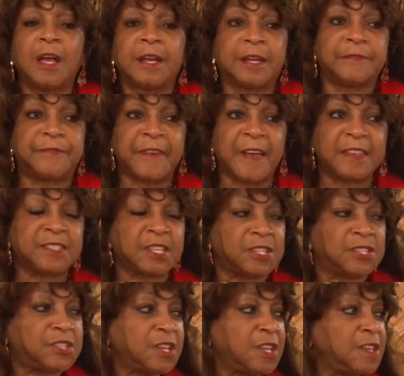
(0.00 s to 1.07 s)
confess
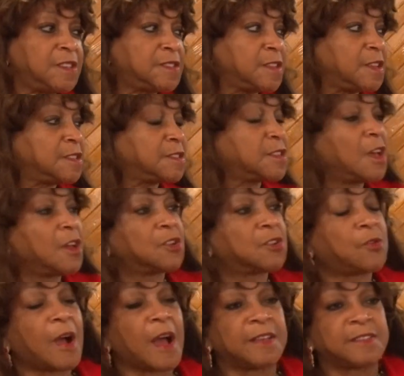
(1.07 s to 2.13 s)
that Jesus
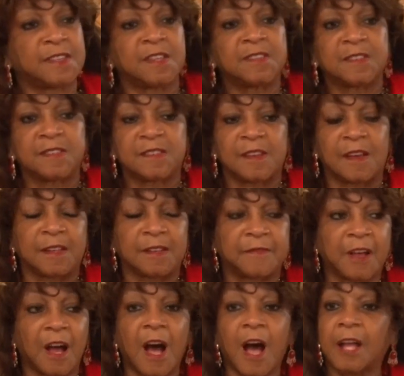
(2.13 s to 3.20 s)
Christ is the Son
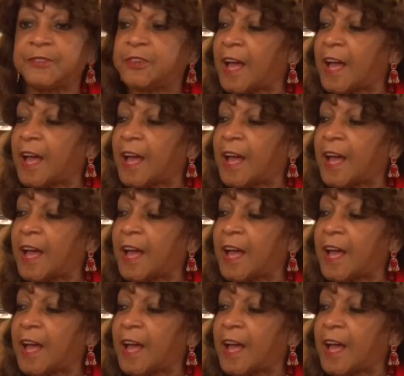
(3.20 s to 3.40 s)
of God.